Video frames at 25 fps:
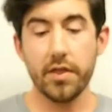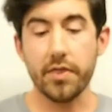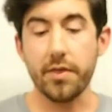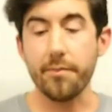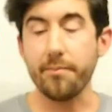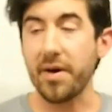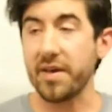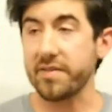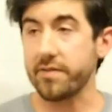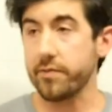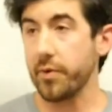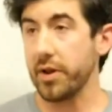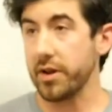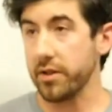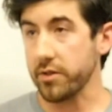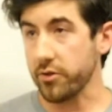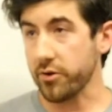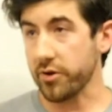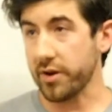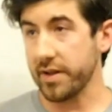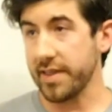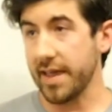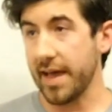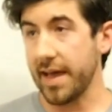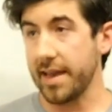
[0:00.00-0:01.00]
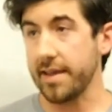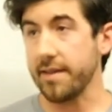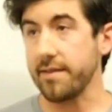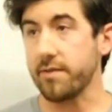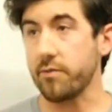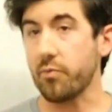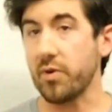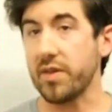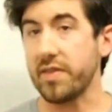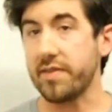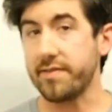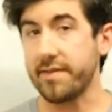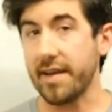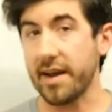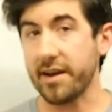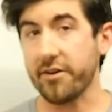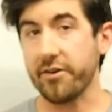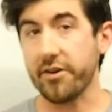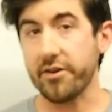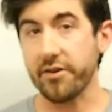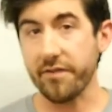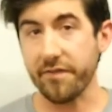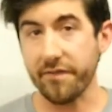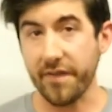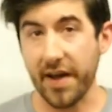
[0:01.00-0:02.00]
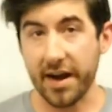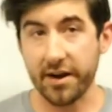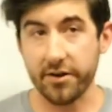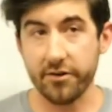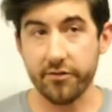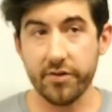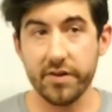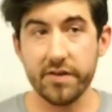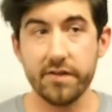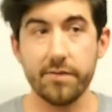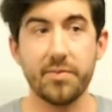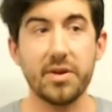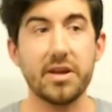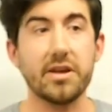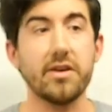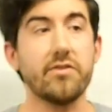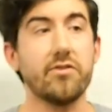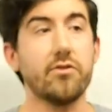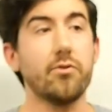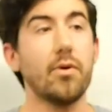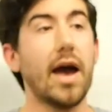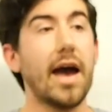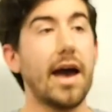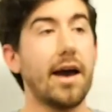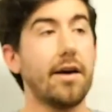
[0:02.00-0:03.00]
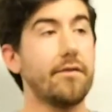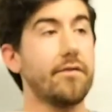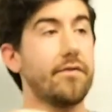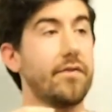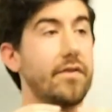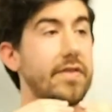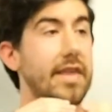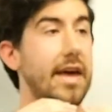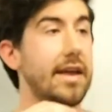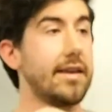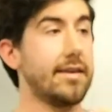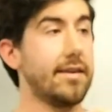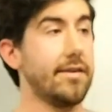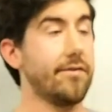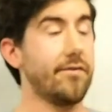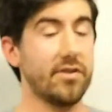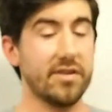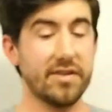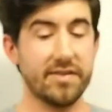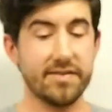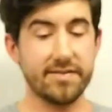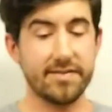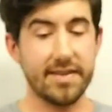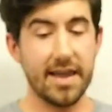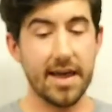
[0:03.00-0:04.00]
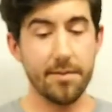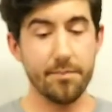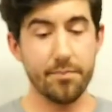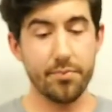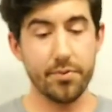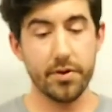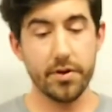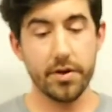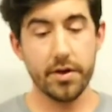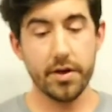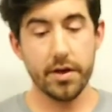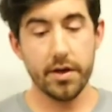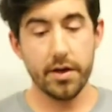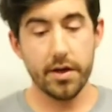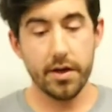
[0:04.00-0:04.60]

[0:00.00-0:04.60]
The best way to look at that is with decorator factories, because you have that different step.